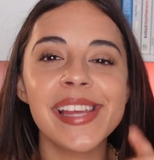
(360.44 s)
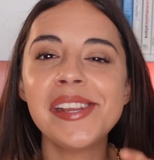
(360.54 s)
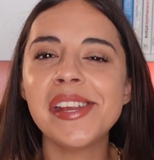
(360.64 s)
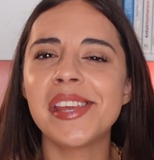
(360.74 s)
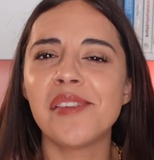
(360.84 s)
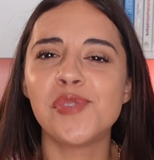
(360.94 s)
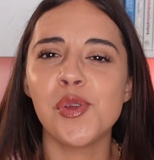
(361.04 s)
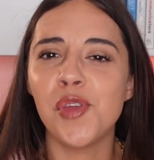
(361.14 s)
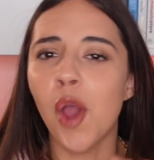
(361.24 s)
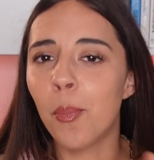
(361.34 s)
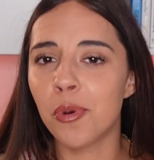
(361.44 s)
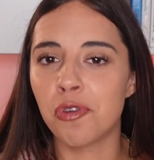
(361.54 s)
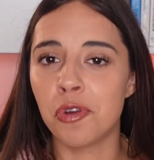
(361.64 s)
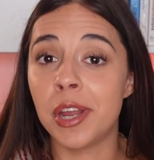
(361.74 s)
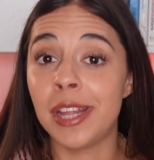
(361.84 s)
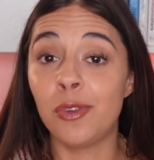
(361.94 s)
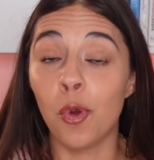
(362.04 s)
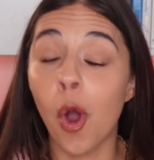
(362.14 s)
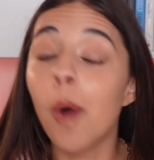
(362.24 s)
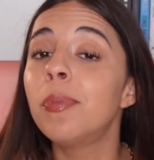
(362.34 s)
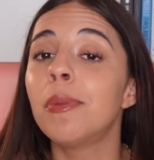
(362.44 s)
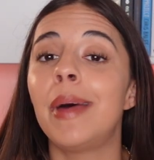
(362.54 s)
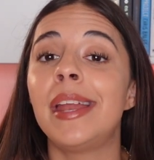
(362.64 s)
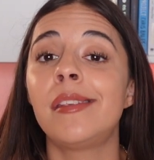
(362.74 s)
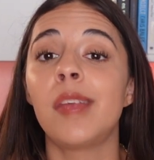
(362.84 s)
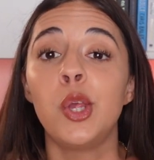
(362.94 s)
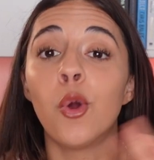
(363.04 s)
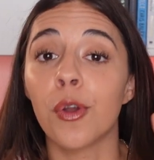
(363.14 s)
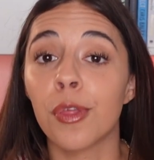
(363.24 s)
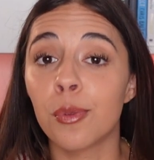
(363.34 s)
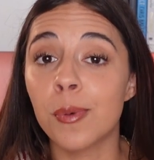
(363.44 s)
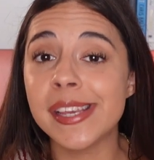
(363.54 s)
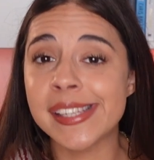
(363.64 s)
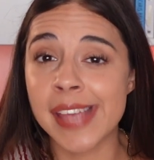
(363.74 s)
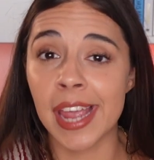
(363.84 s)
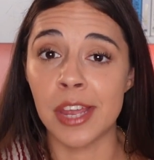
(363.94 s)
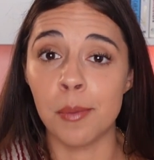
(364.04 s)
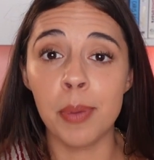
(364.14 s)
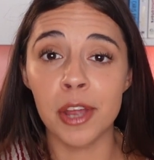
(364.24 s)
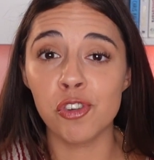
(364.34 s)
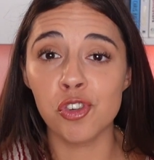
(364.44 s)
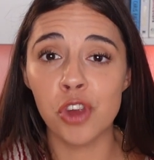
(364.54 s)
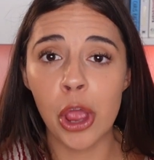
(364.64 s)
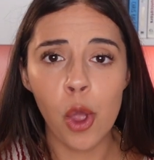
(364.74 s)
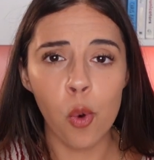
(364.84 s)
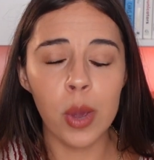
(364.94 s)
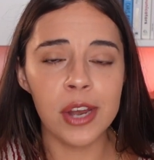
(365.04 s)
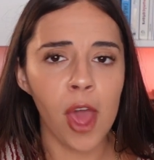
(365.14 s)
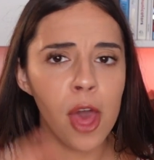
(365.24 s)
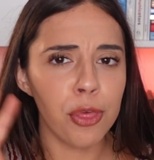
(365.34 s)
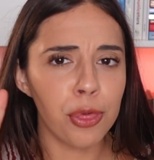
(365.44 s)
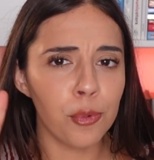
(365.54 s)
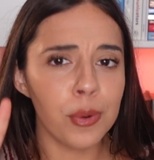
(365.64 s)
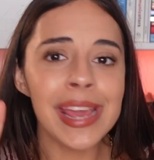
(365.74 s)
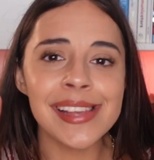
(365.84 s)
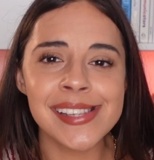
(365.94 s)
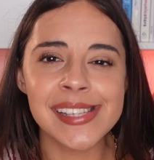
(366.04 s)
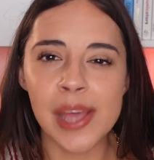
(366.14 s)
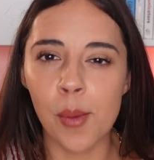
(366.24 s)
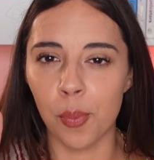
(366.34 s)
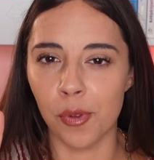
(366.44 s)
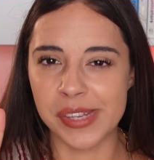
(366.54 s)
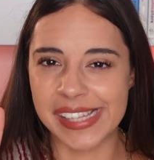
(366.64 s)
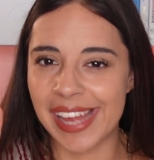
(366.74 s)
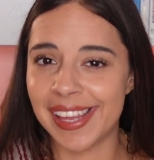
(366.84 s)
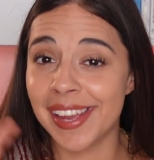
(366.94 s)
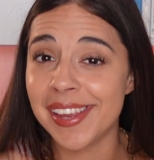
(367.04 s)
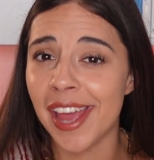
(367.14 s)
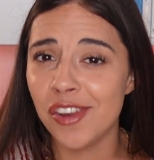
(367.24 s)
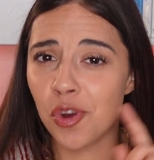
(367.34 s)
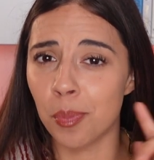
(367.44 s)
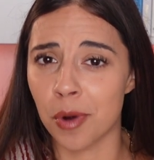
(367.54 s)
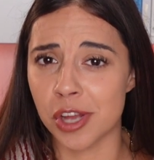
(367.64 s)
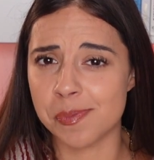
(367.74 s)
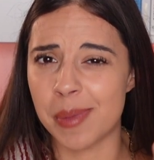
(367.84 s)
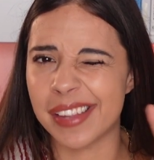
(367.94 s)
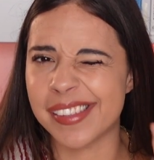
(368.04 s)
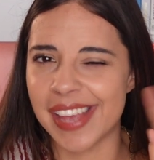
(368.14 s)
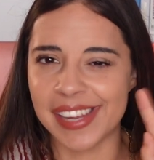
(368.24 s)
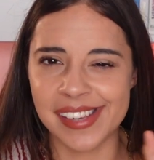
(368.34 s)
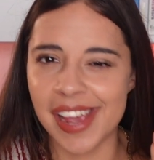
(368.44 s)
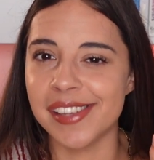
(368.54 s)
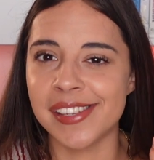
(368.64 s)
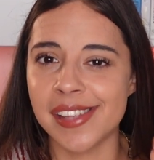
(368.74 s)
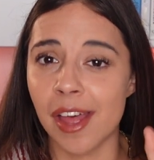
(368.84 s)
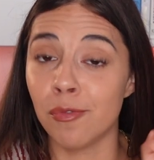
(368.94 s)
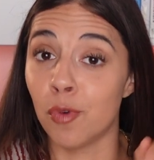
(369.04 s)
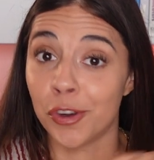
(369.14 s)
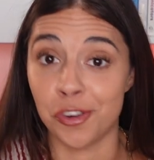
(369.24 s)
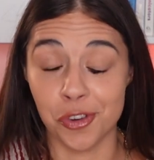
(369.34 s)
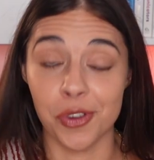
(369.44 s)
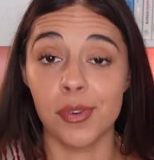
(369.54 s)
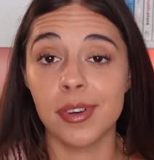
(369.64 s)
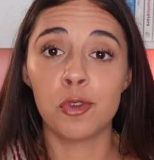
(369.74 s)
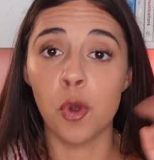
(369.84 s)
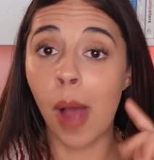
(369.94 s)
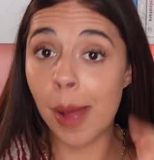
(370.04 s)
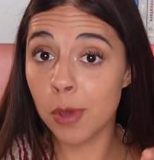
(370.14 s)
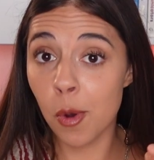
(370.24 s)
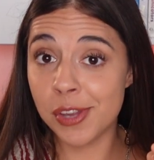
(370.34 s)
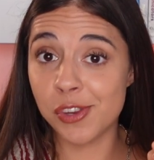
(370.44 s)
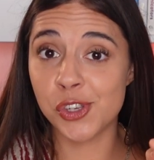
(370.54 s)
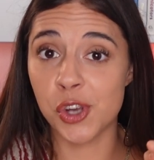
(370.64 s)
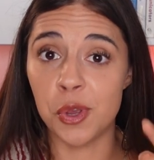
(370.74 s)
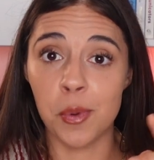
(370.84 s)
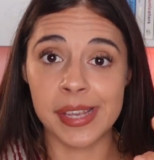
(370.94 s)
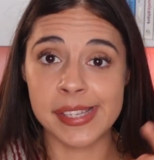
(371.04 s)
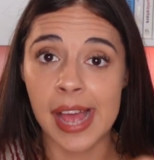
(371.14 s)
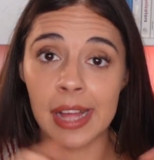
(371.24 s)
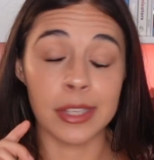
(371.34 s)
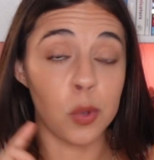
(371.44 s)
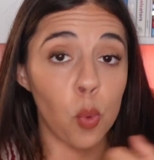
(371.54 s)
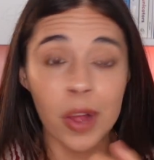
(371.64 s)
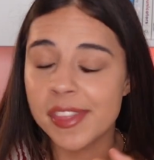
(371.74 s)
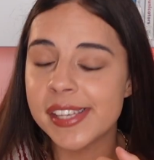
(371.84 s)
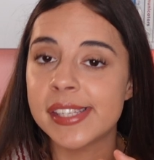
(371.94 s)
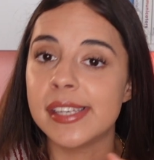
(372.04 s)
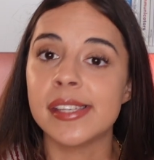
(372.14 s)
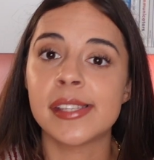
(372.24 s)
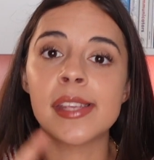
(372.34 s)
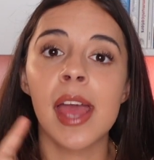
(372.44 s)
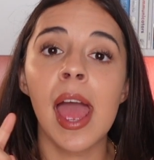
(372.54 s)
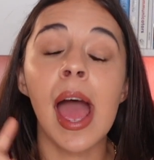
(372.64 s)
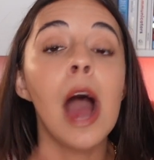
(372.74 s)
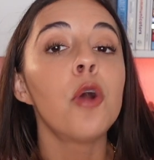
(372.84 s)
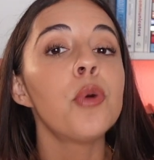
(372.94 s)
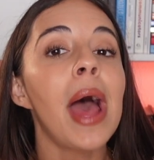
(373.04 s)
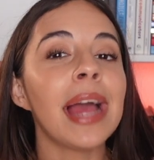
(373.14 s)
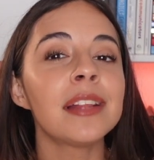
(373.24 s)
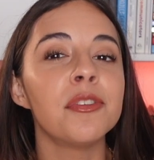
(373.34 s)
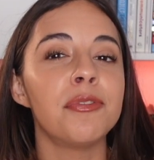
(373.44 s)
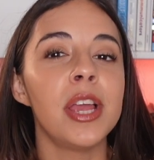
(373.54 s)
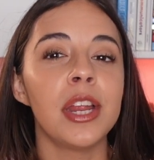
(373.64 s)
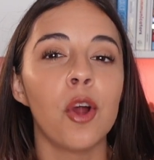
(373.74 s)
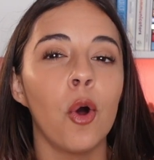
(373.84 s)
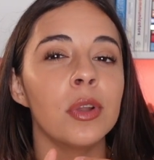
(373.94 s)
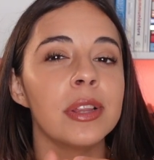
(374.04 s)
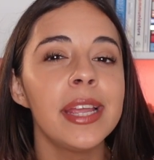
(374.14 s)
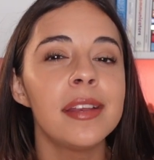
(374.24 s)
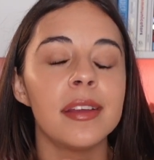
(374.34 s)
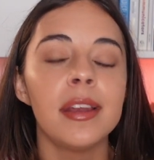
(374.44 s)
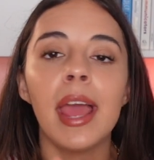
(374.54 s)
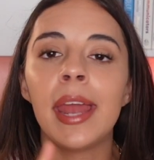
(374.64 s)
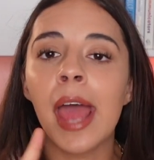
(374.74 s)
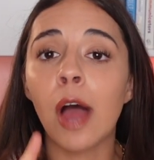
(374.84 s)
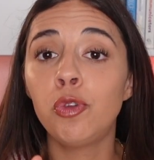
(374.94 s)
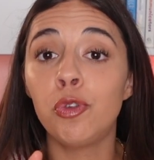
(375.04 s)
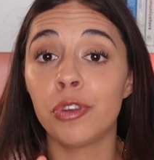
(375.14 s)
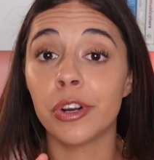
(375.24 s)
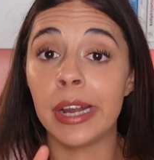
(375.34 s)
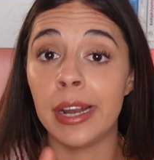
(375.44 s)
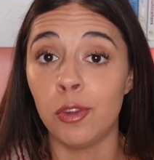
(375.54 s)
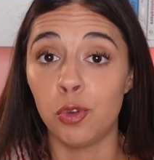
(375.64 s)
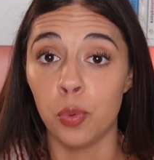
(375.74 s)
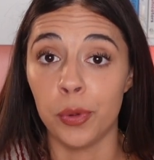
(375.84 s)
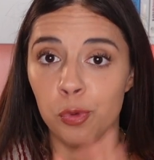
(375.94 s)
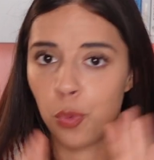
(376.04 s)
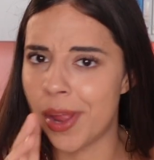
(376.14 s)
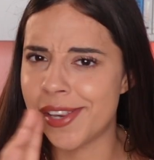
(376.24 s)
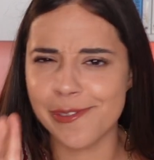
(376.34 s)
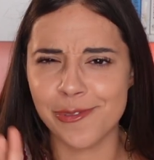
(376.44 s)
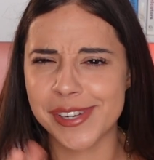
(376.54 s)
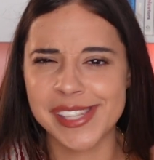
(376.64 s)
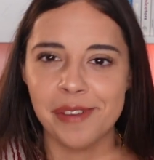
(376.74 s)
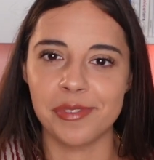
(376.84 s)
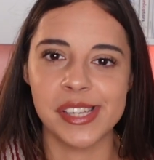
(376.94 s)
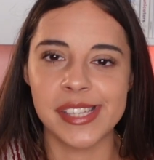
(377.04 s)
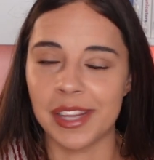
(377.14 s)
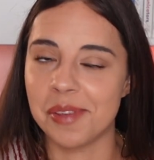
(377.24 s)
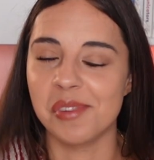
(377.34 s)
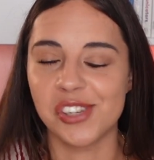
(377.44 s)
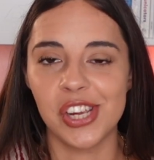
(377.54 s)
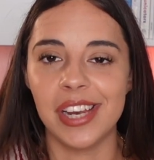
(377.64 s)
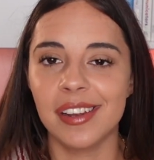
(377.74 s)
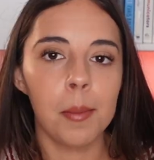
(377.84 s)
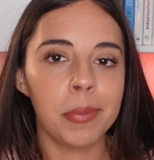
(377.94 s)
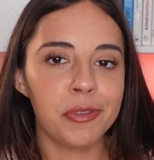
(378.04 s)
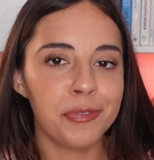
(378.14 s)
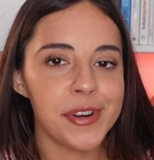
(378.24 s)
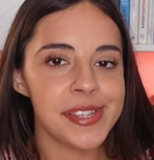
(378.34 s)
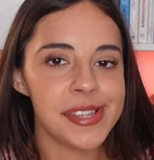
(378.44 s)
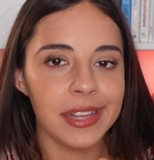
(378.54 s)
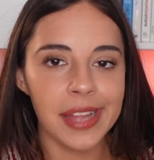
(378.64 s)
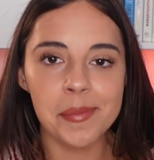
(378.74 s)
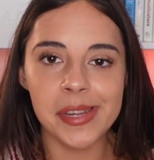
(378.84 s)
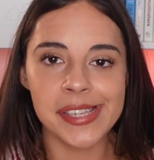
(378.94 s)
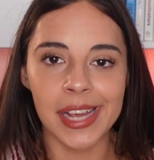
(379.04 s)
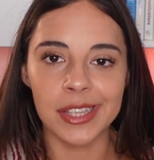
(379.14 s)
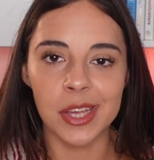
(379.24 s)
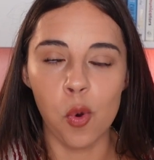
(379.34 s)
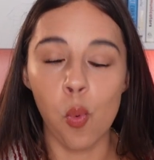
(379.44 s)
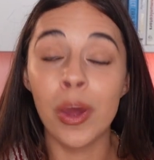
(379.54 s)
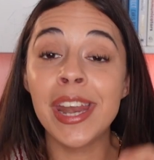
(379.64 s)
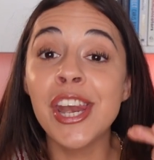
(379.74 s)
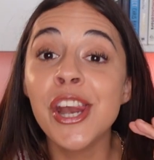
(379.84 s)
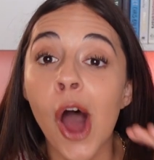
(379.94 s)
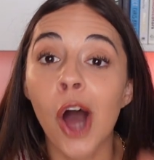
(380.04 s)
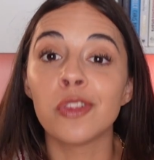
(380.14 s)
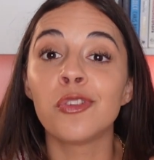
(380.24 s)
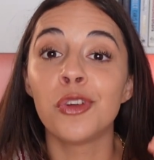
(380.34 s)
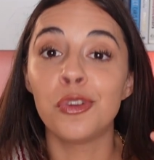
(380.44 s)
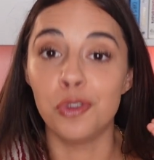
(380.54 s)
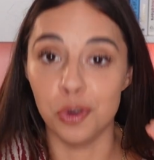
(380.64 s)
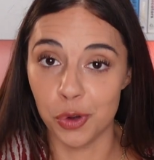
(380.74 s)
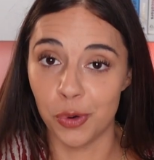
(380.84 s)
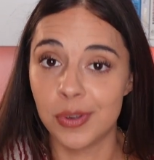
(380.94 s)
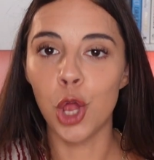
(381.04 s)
LinkedIn gives you the opportunity to complement your 3-second pitch with 3 samples that can get your prospects a taste of what you do. So I'm going to show you exactly what this is, how to activate it on LinkedIn, and how to turn it into a 24/7 selling machine. But first, let me tell you what not to do.